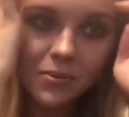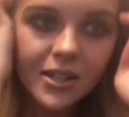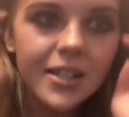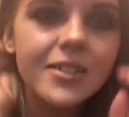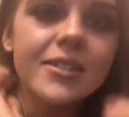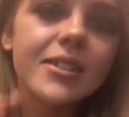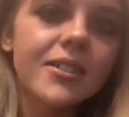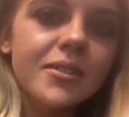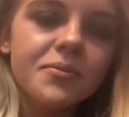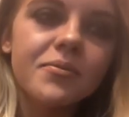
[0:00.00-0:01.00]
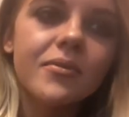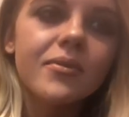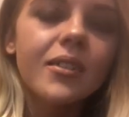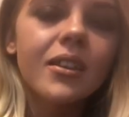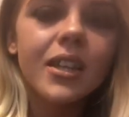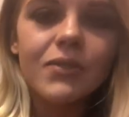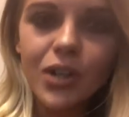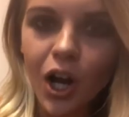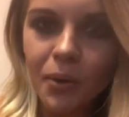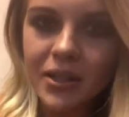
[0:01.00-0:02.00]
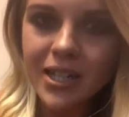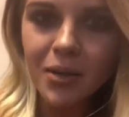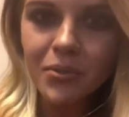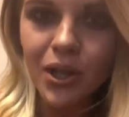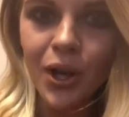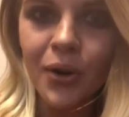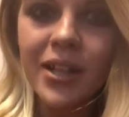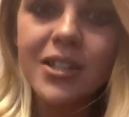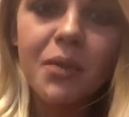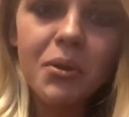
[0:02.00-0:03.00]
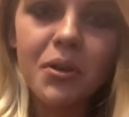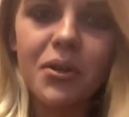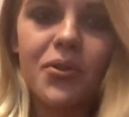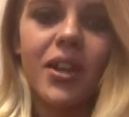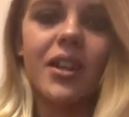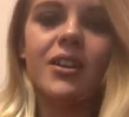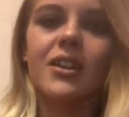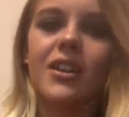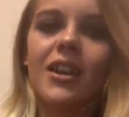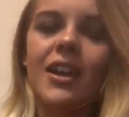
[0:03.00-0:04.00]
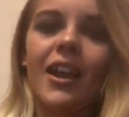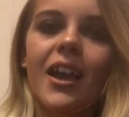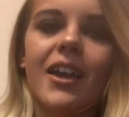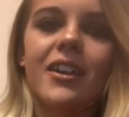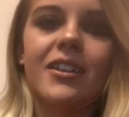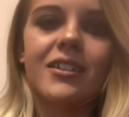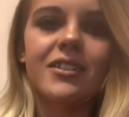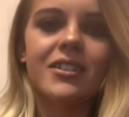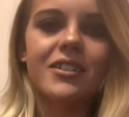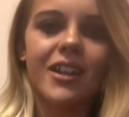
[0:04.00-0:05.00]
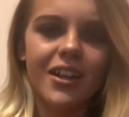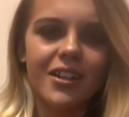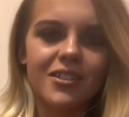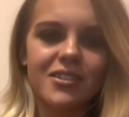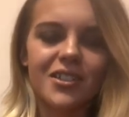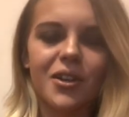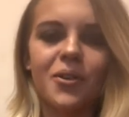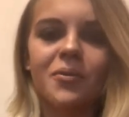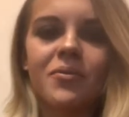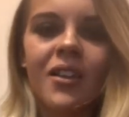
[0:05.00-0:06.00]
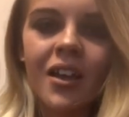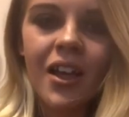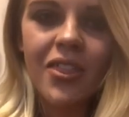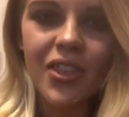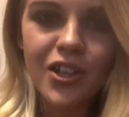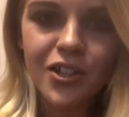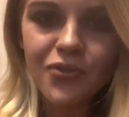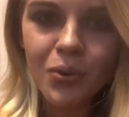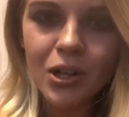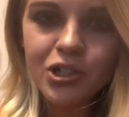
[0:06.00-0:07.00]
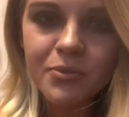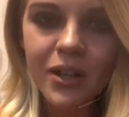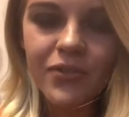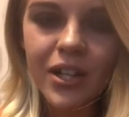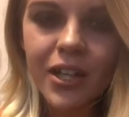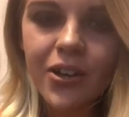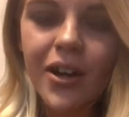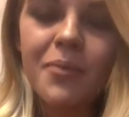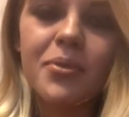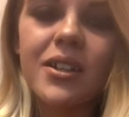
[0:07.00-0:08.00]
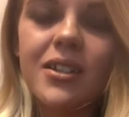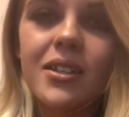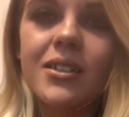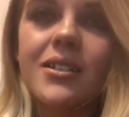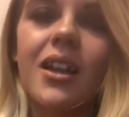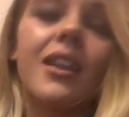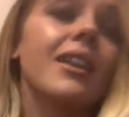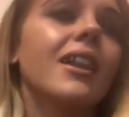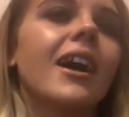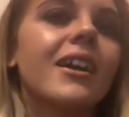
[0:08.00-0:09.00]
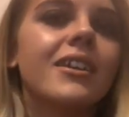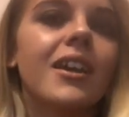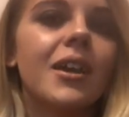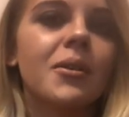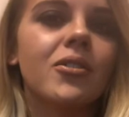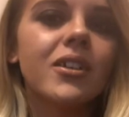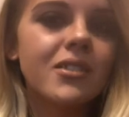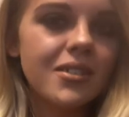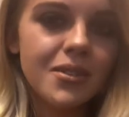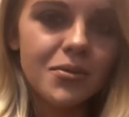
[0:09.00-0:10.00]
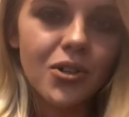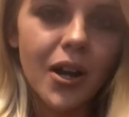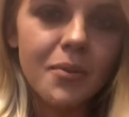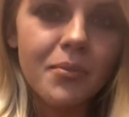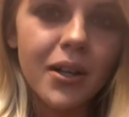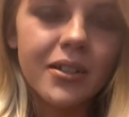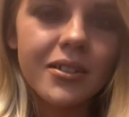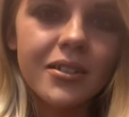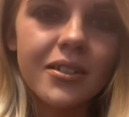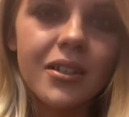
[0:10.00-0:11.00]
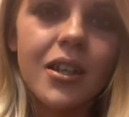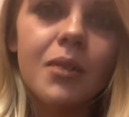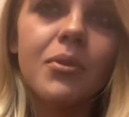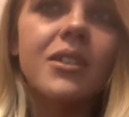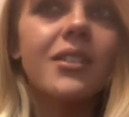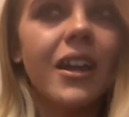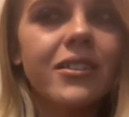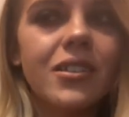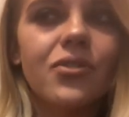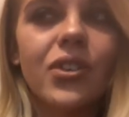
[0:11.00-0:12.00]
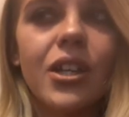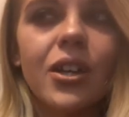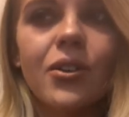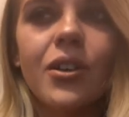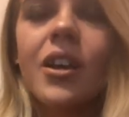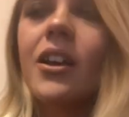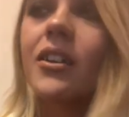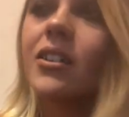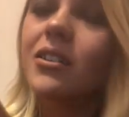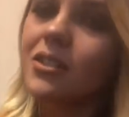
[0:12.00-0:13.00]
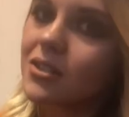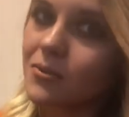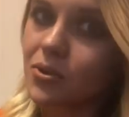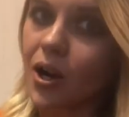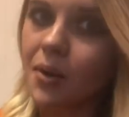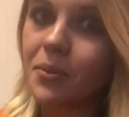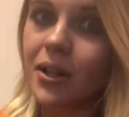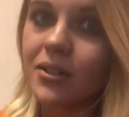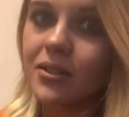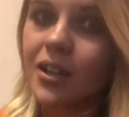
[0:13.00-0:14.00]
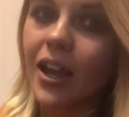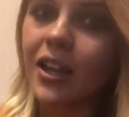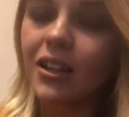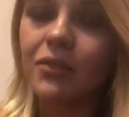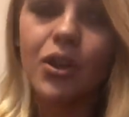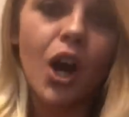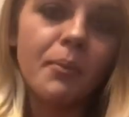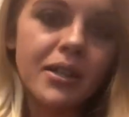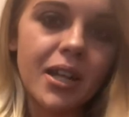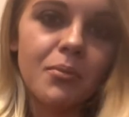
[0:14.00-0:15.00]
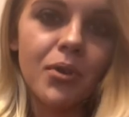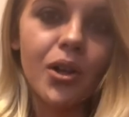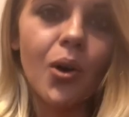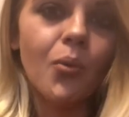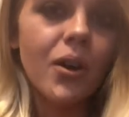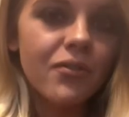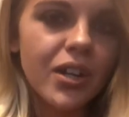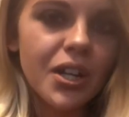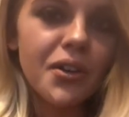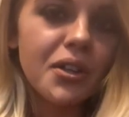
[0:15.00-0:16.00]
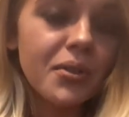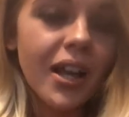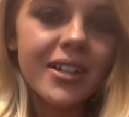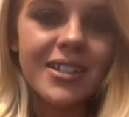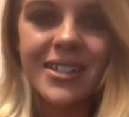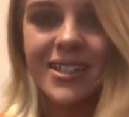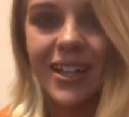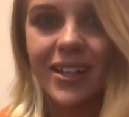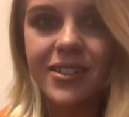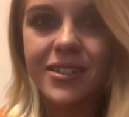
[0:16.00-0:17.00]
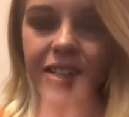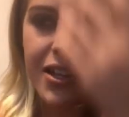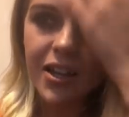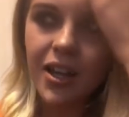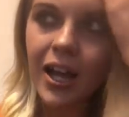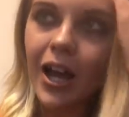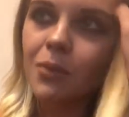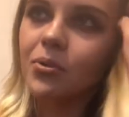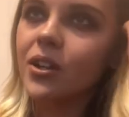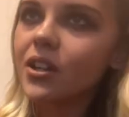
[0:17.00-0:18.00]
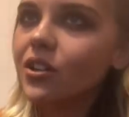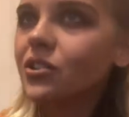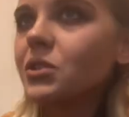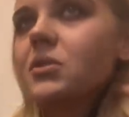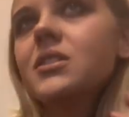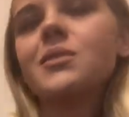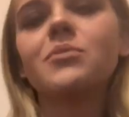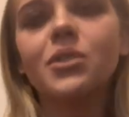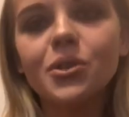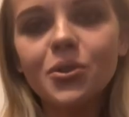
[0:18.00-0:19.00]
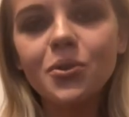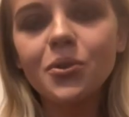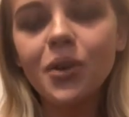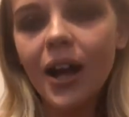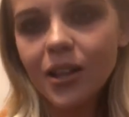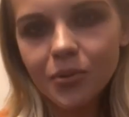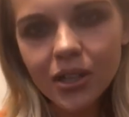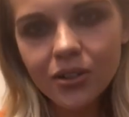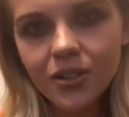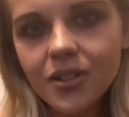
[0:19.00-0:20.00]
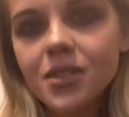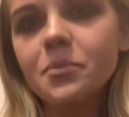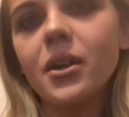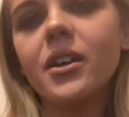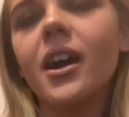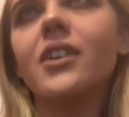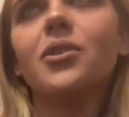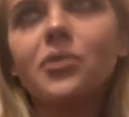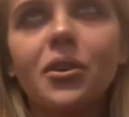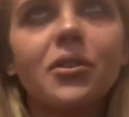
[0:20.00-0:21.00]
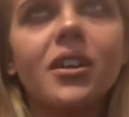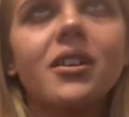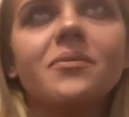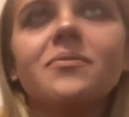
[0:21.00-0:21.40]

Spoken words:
easy? Leave a comment down below and tell me what you think. And yeah, so thank you for watching my video, and please like and click the subscribe button. Please like this video, click the subscribe button, and leave a comment down below on what video you would like to see next. I'm planning on doing some really cool Halloween looks, but I don't know yet.